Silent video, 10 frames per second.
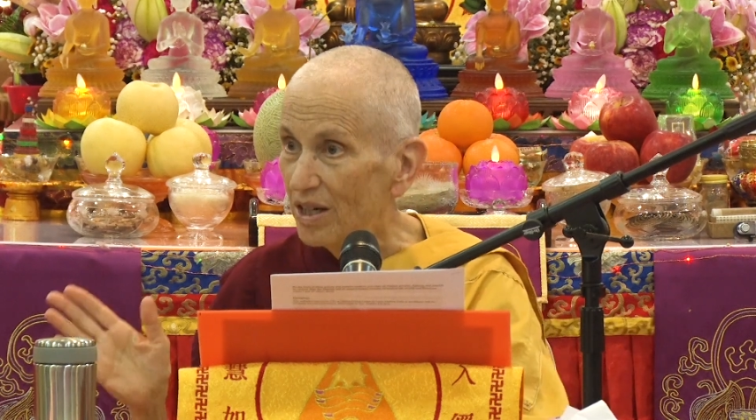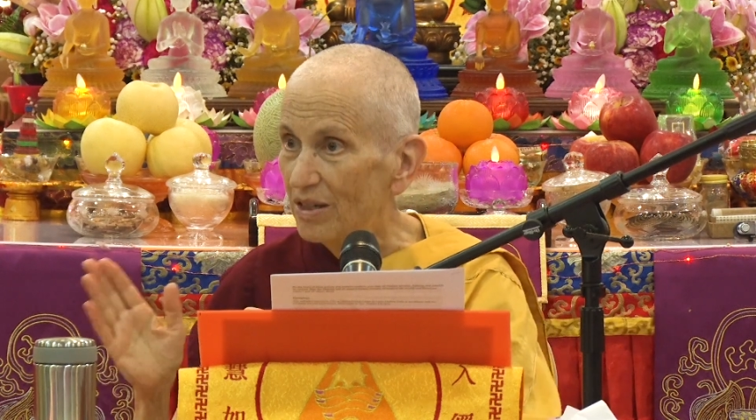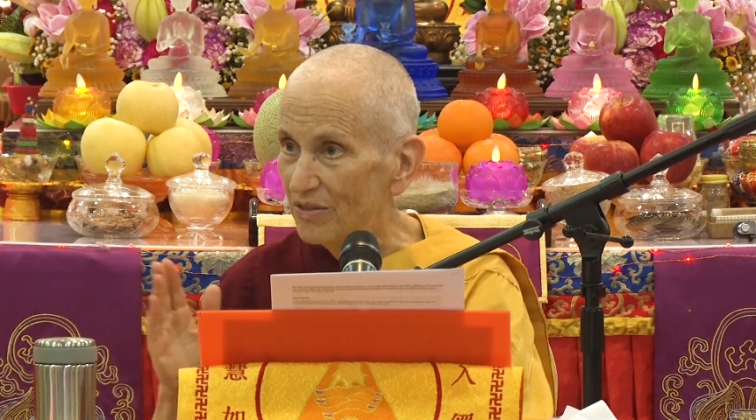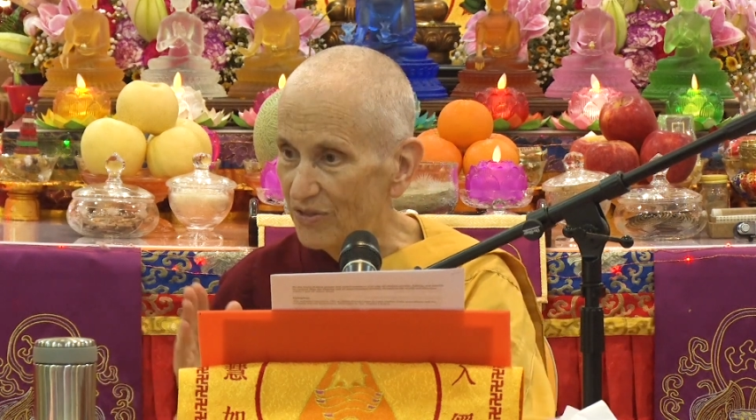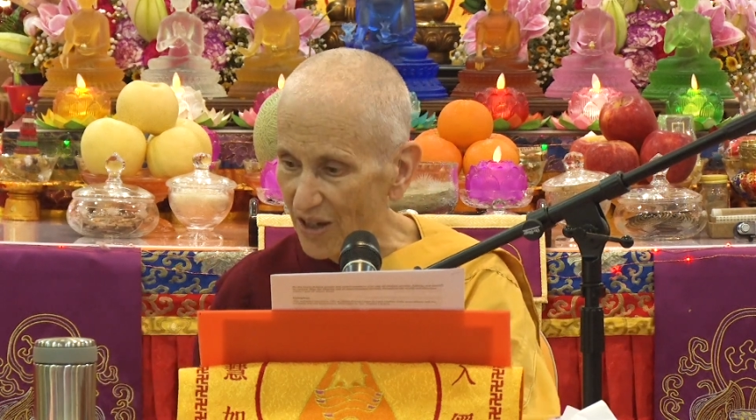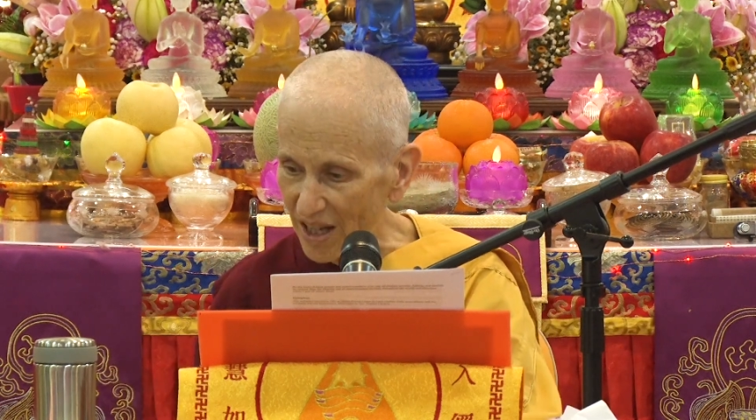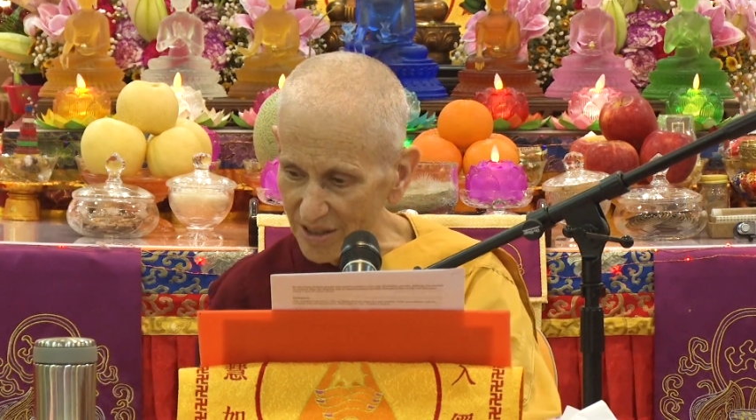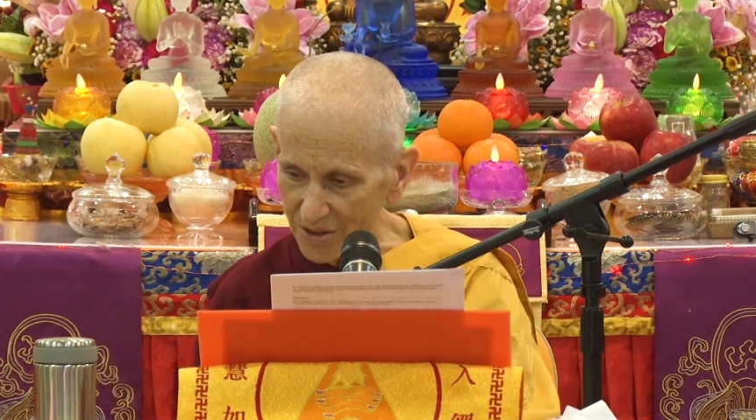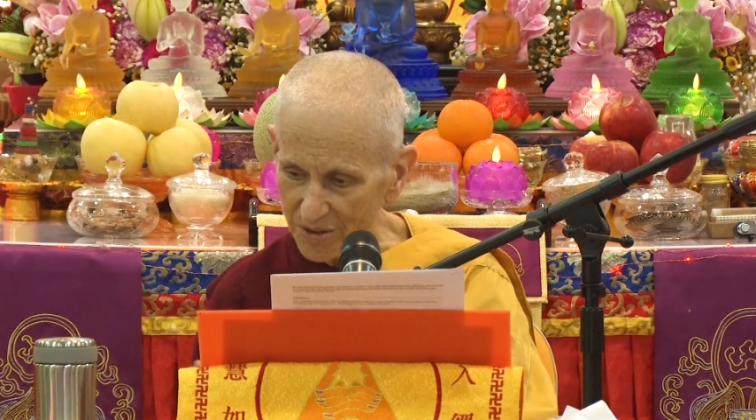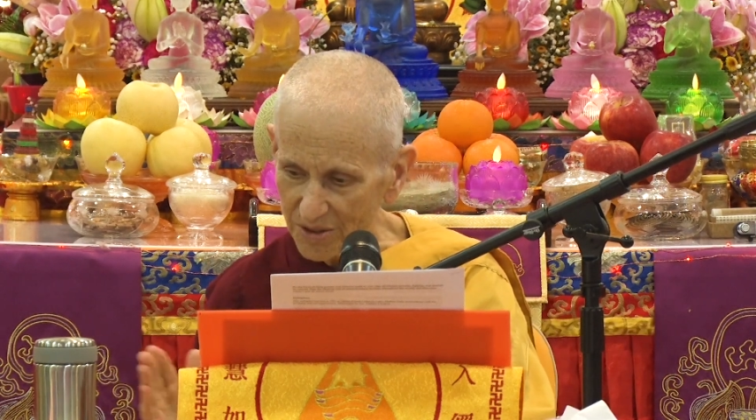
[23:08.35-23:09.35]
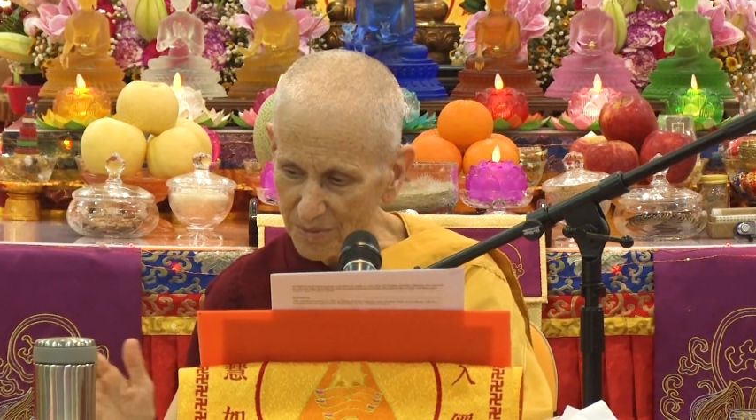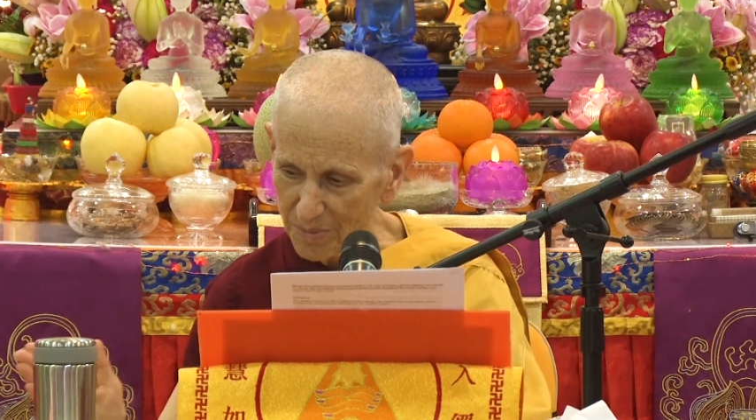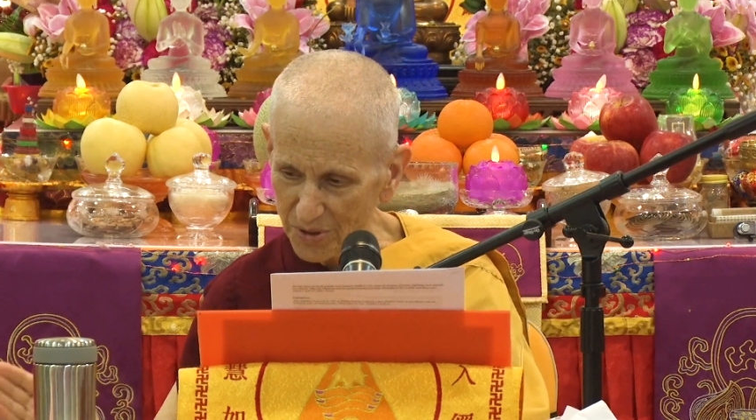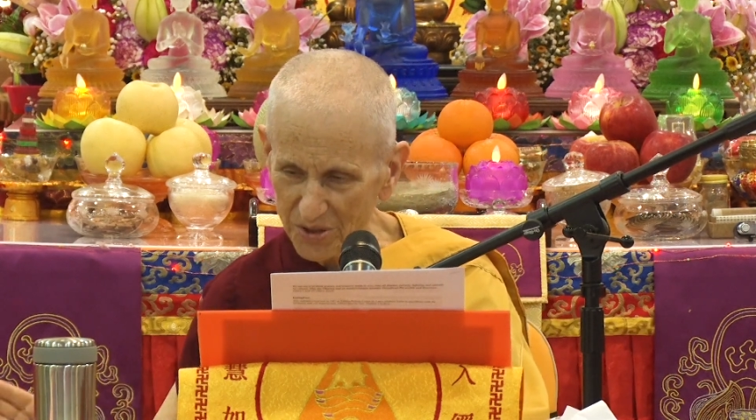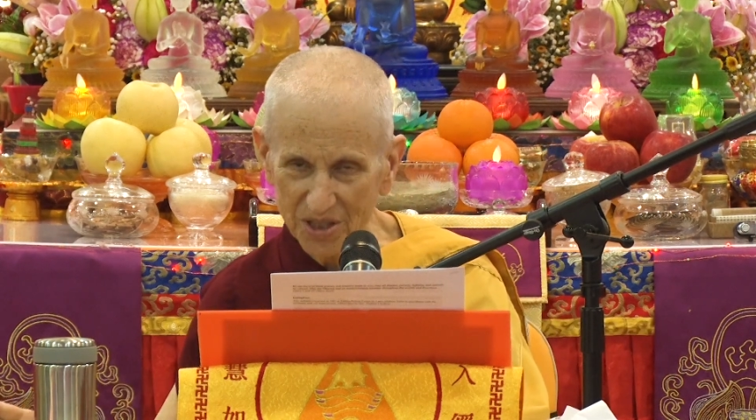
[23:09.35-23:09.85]
follow the
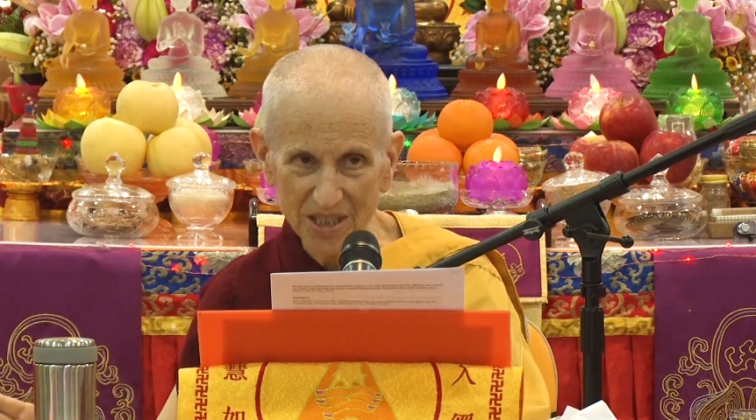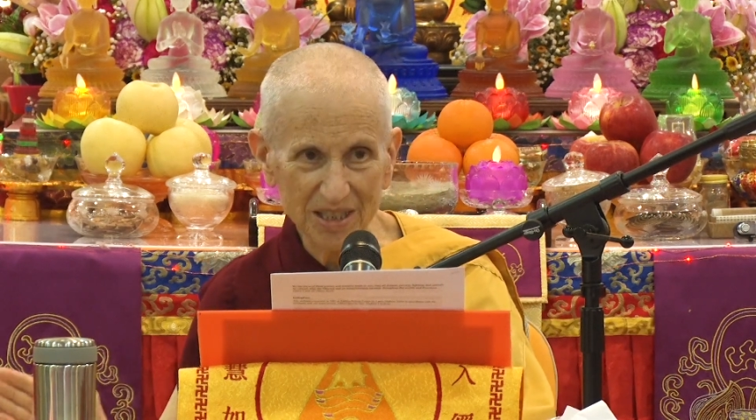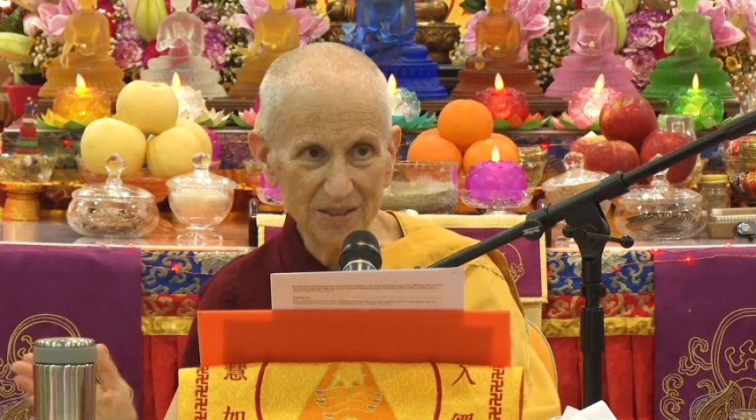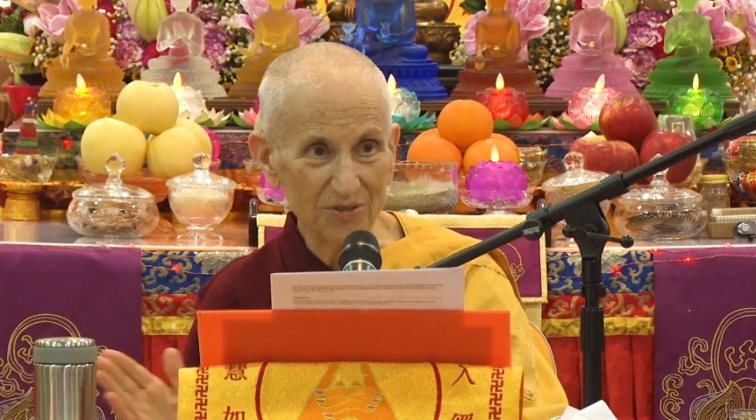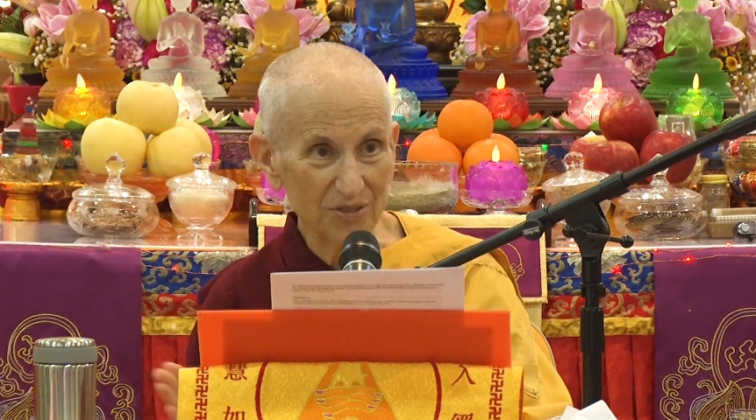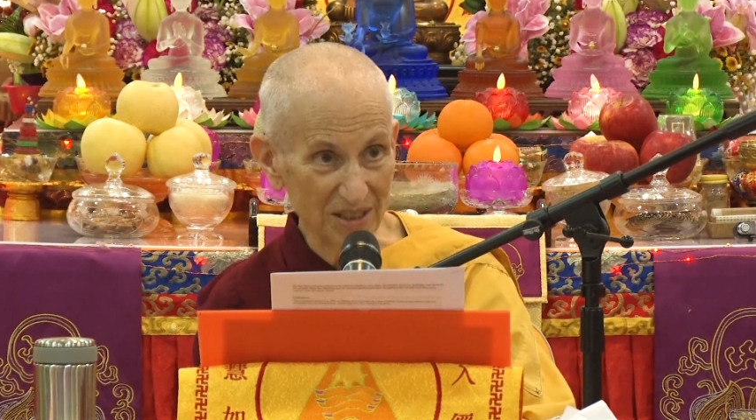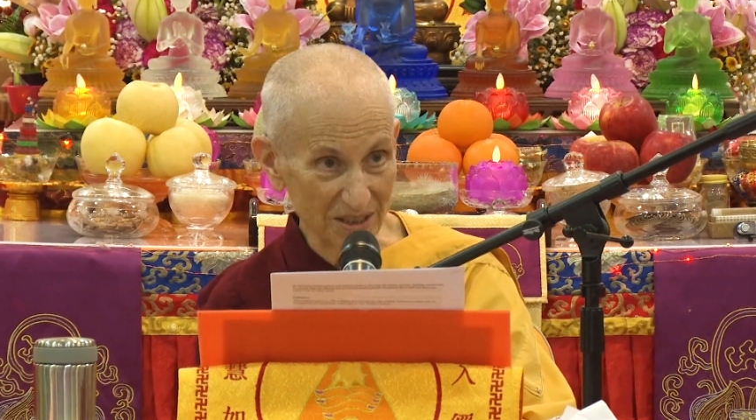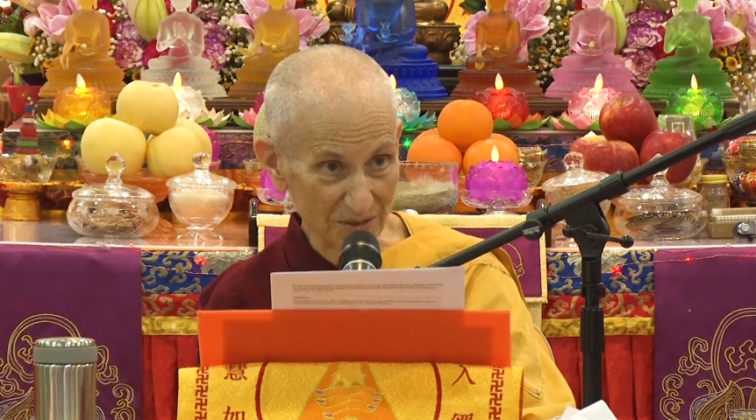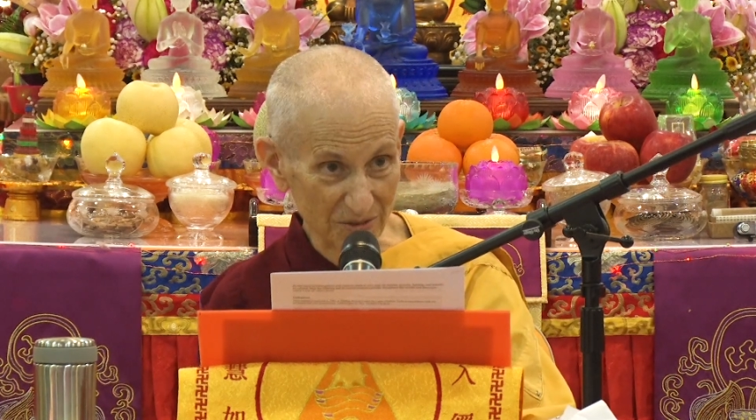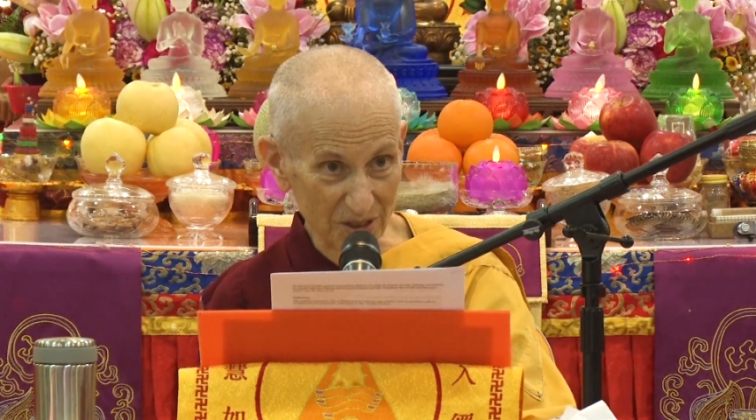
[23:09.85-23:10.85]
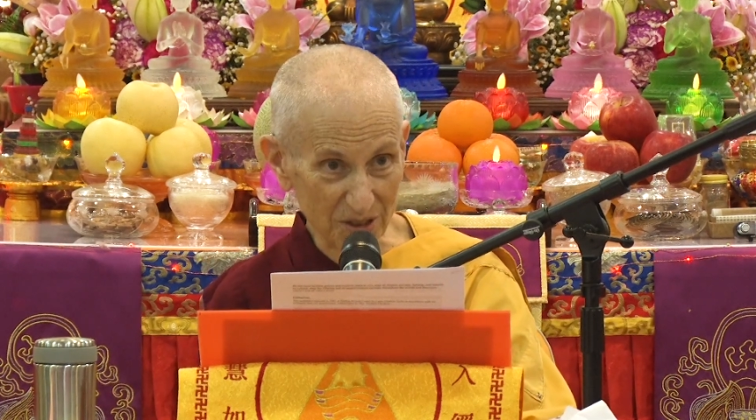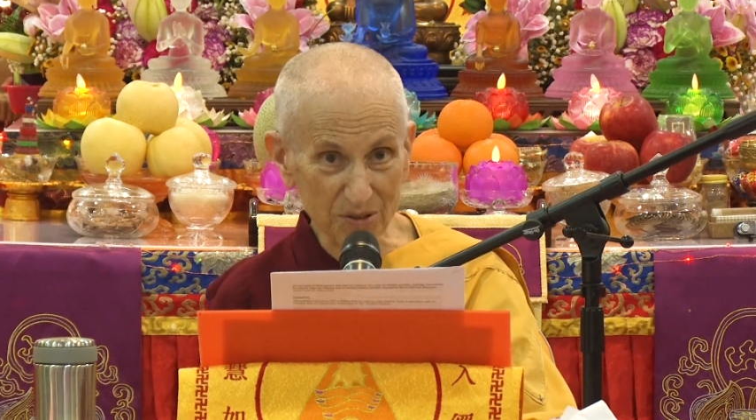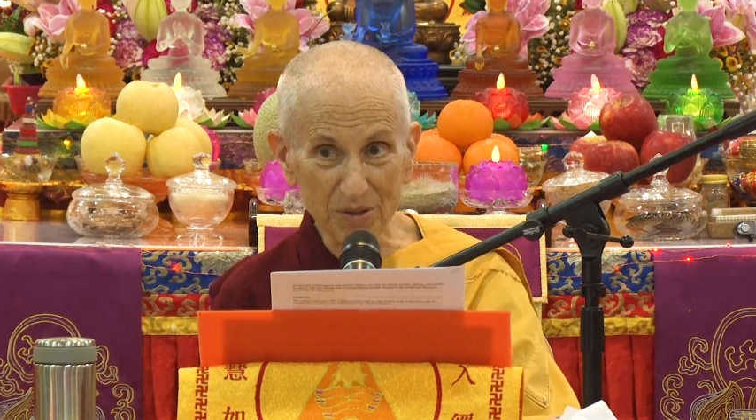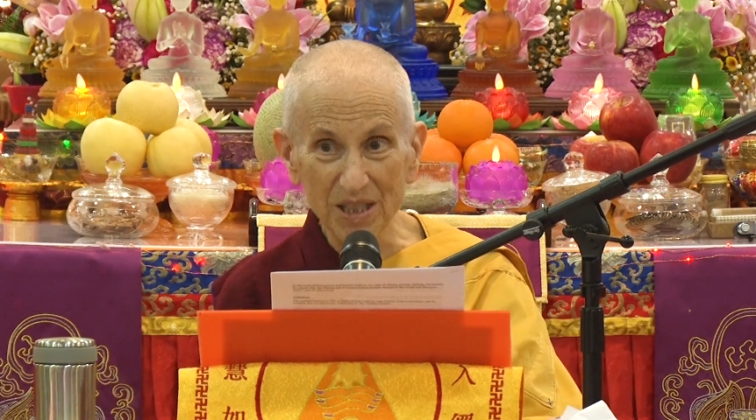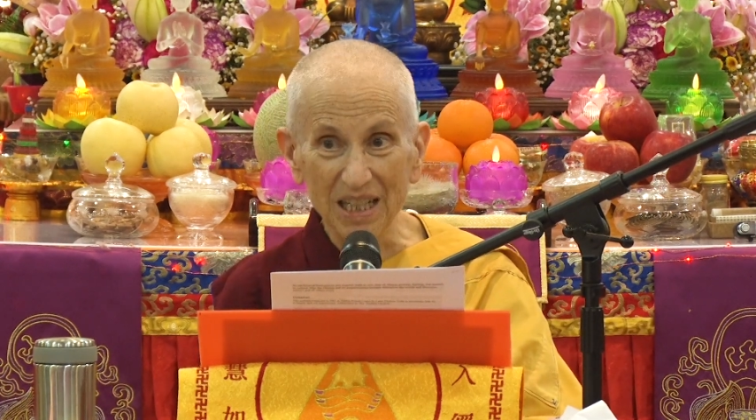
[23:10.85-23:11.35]
person in front of you